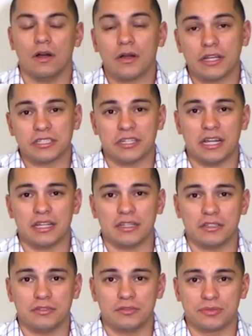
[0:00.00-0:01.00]
Okay, so now
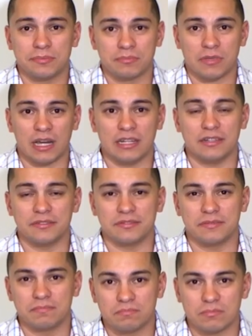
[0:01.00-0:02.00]
that you've kind of
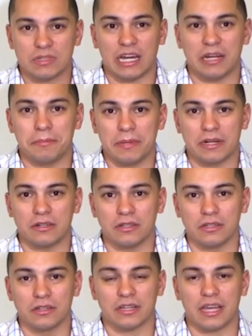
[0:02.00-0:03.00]
got a better
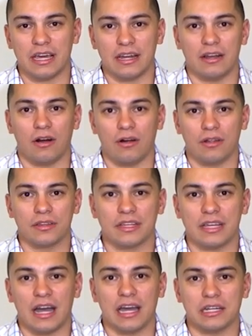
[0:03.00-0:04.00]
look at all
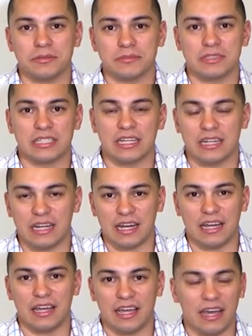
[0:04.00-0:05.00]
the items that
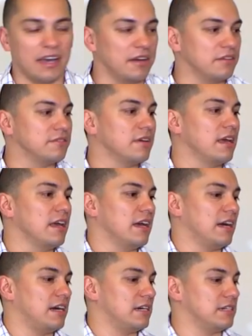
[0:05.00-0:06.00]
I have,
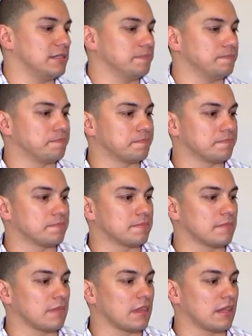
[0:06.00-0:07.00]
um,
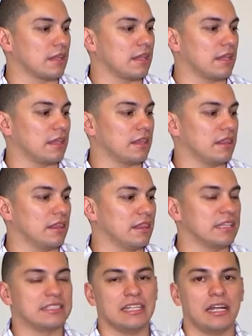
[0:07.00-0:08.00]

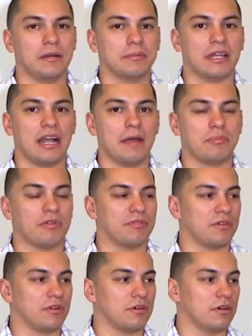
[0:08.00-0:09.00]
the setup that I
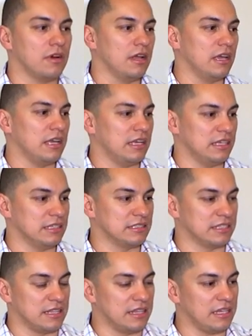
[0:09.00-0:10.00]
prefer is
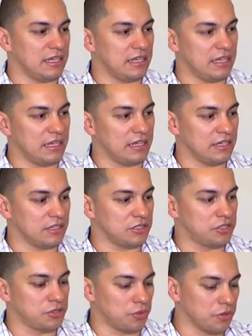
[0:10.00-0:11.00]
the
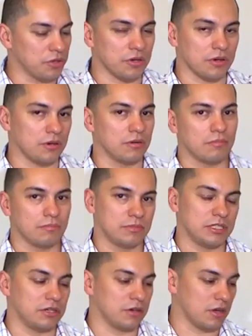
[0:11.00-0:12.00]
shorter
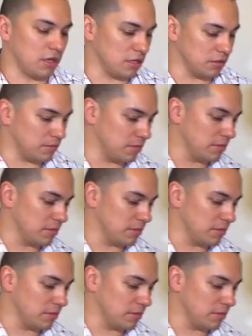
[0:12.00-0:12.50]
center column,